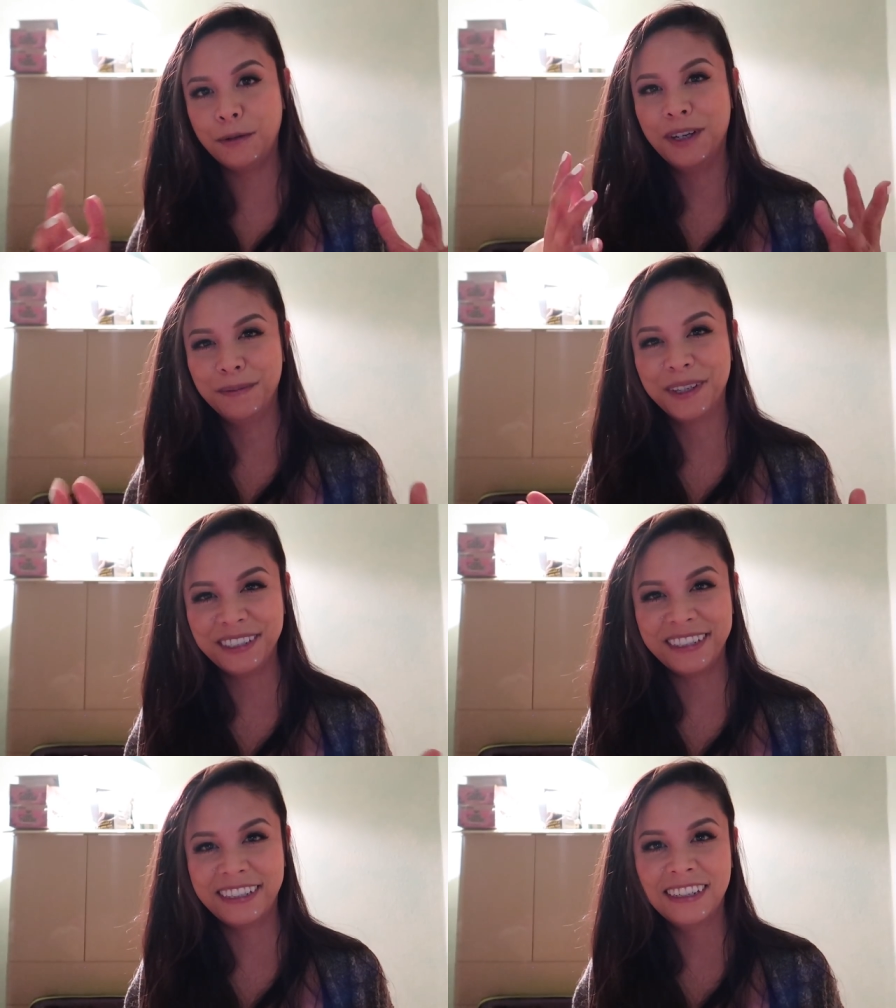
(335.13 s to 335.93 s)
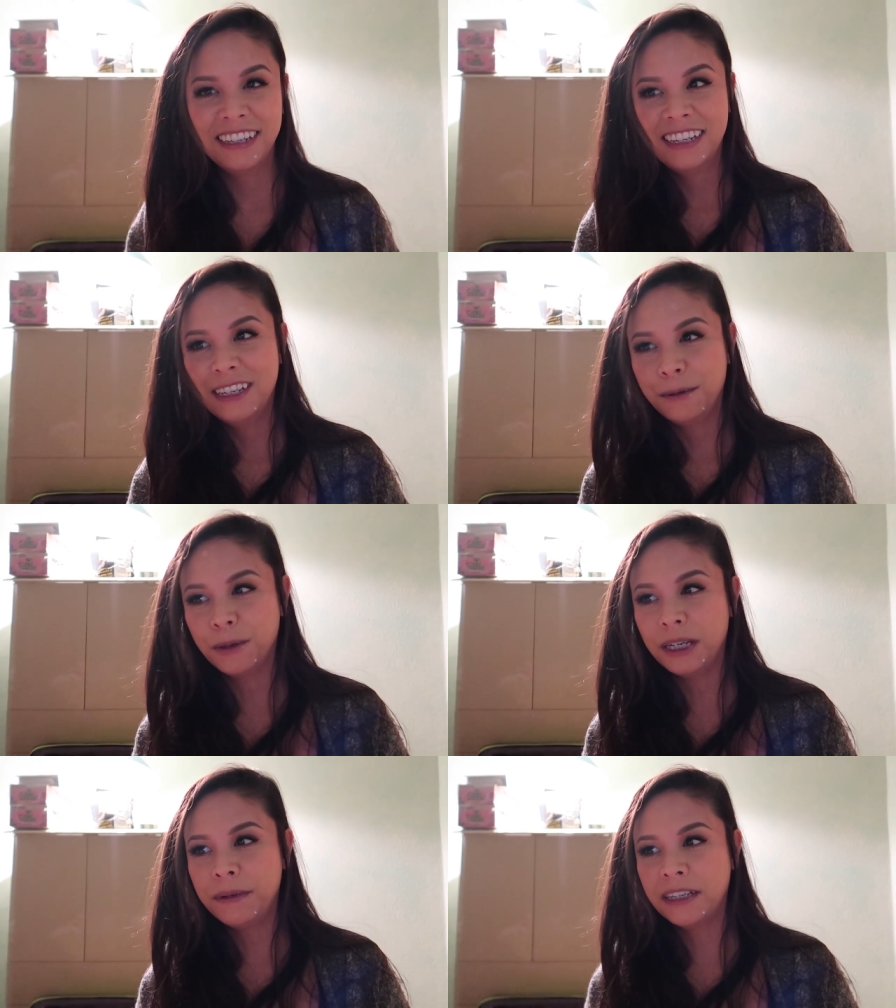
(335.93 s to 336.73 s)
one person
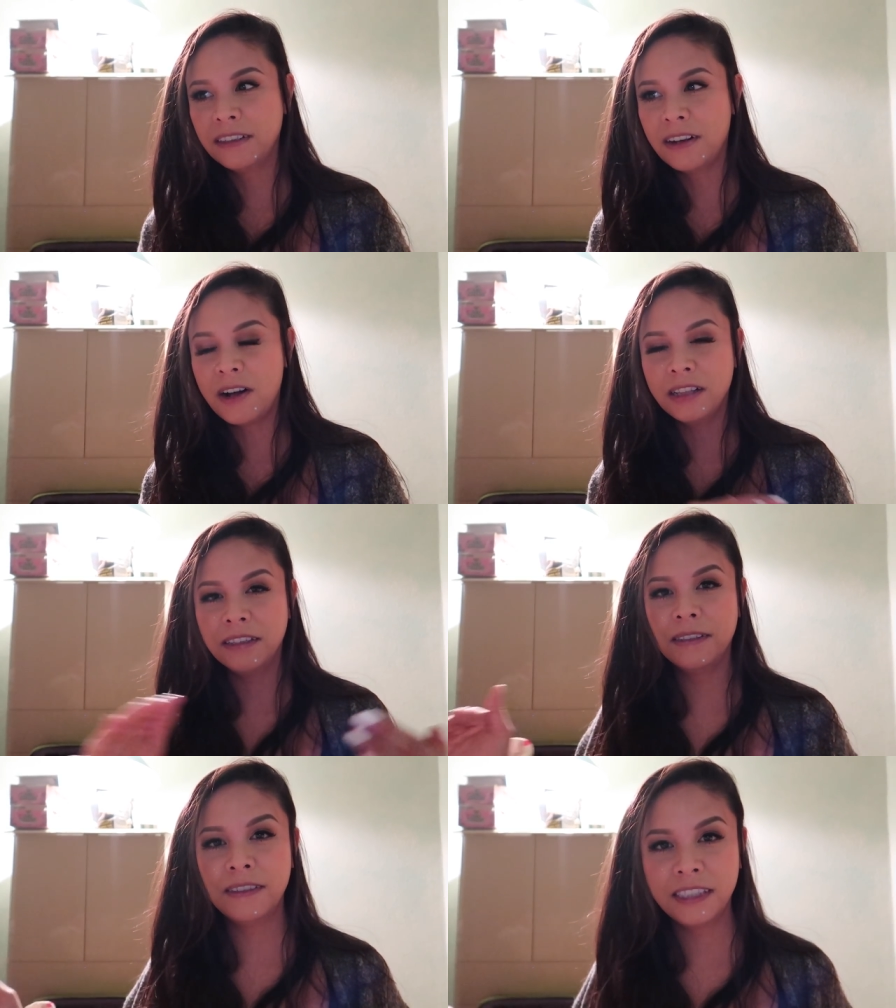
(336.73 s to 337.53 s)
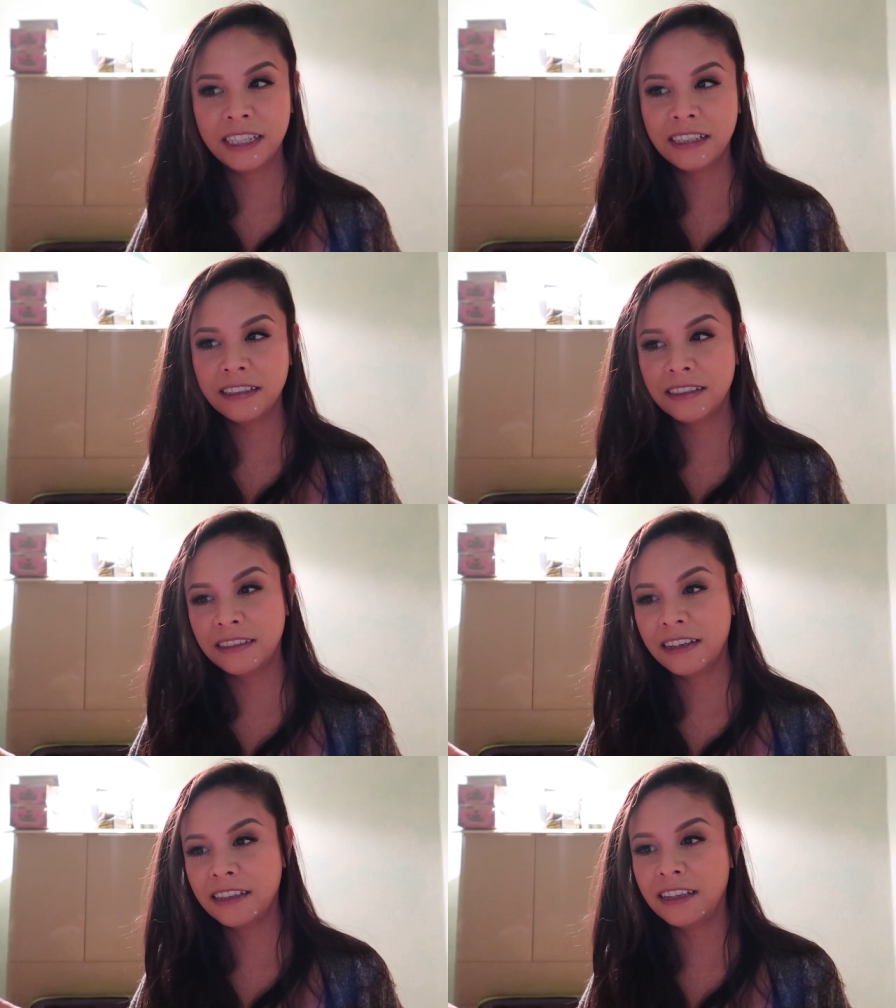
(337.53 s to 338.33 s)
worry about all of those
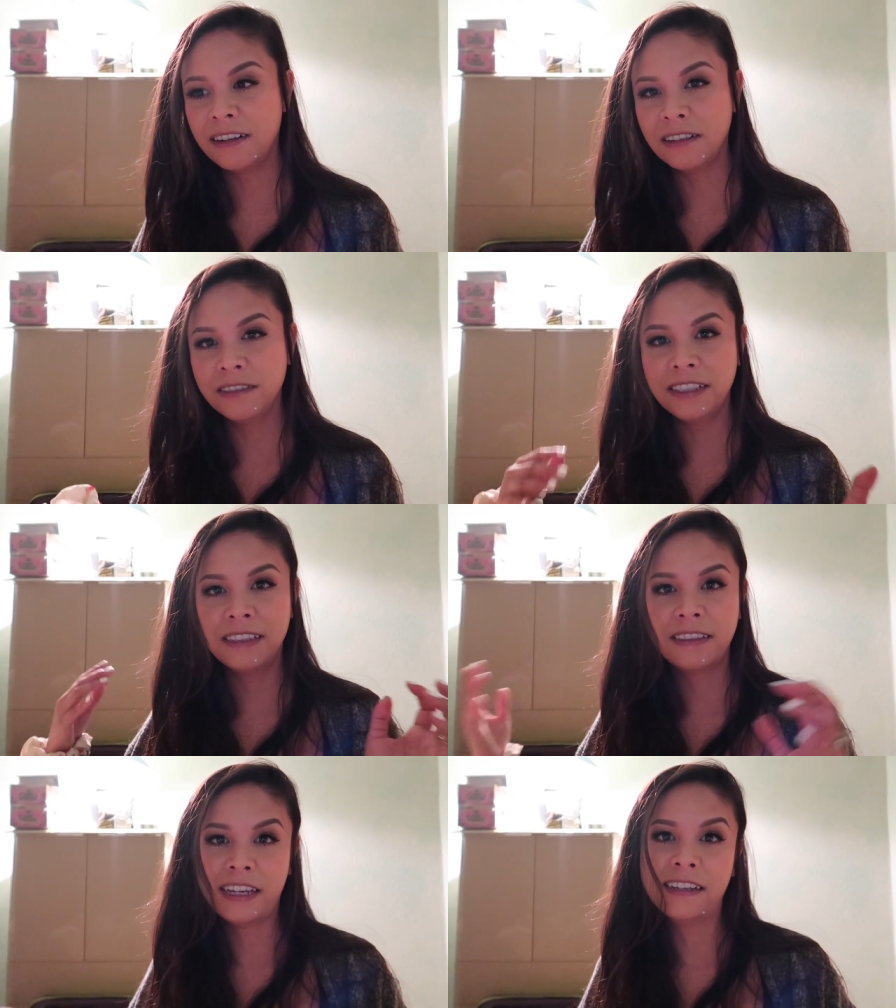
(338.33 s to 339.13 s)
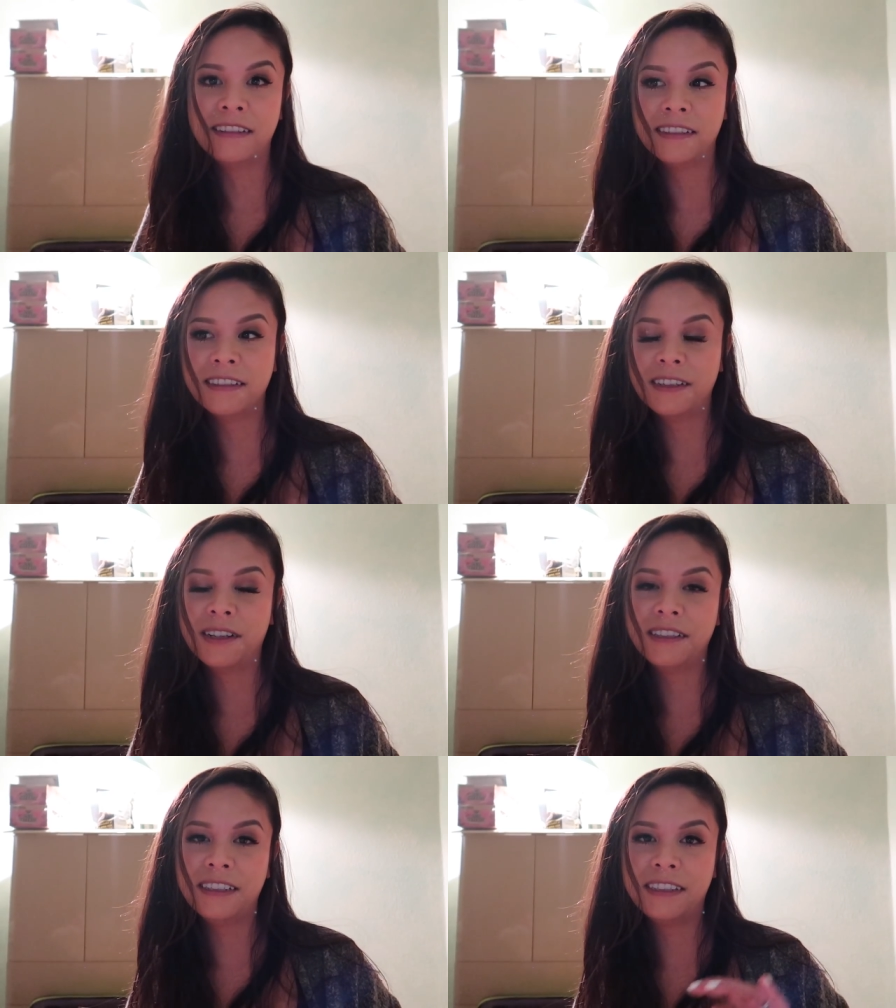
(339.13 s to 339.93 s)
things and then all of these sales and
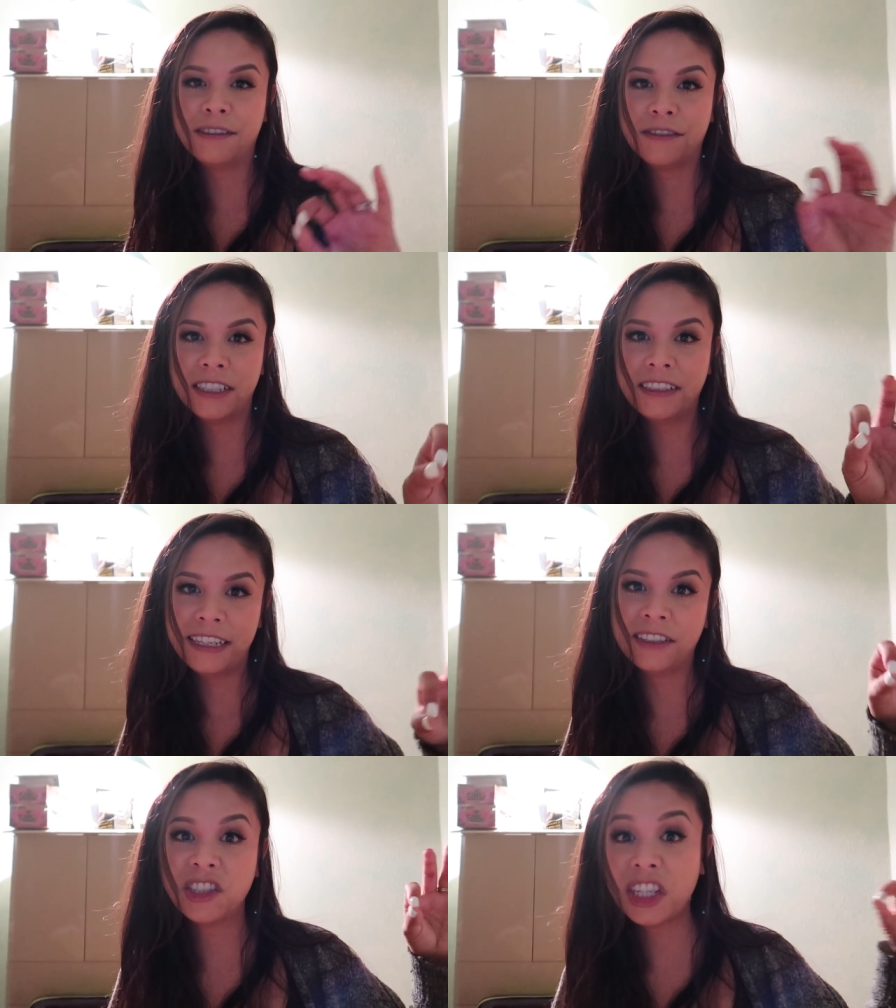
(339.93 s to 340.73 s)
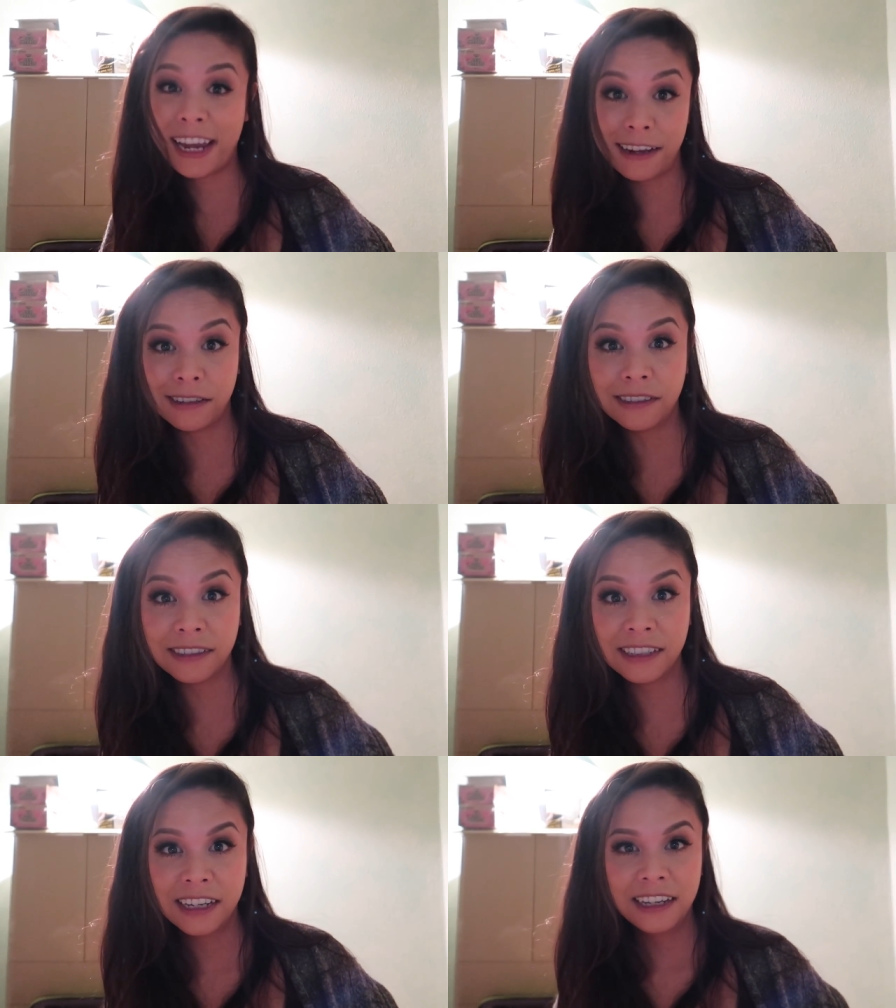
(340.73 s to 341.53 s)
all these different sales
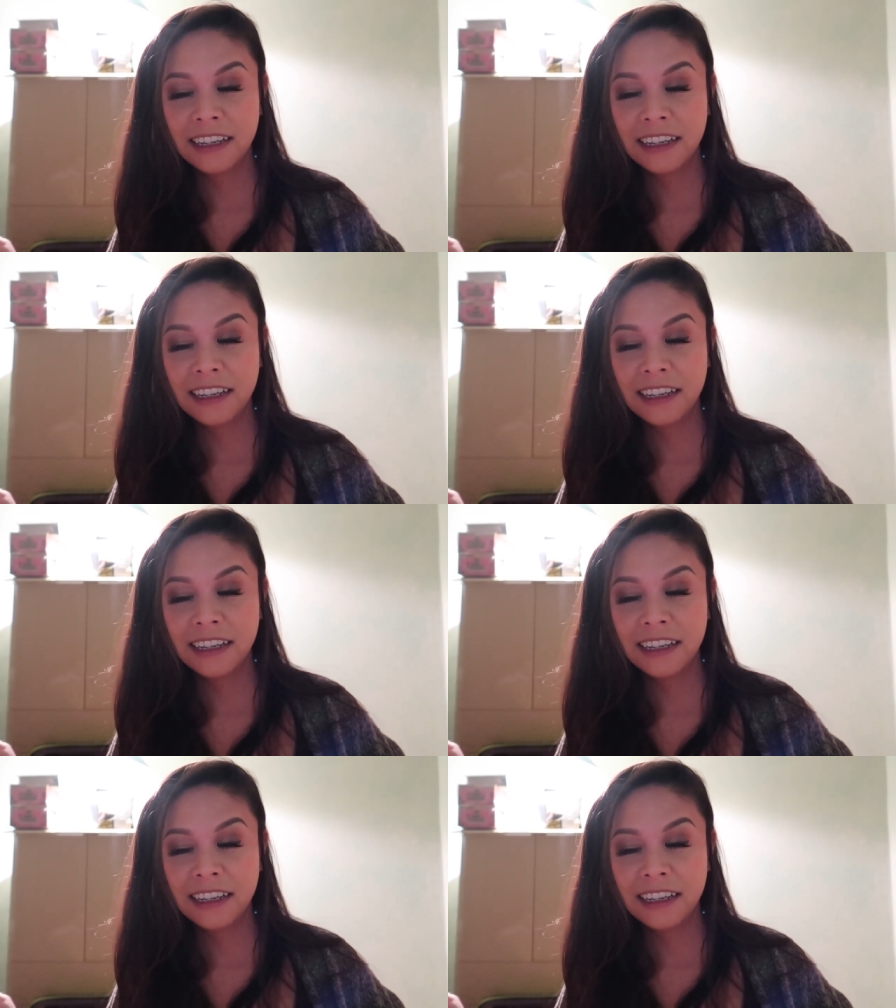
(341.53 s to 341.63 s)
channels.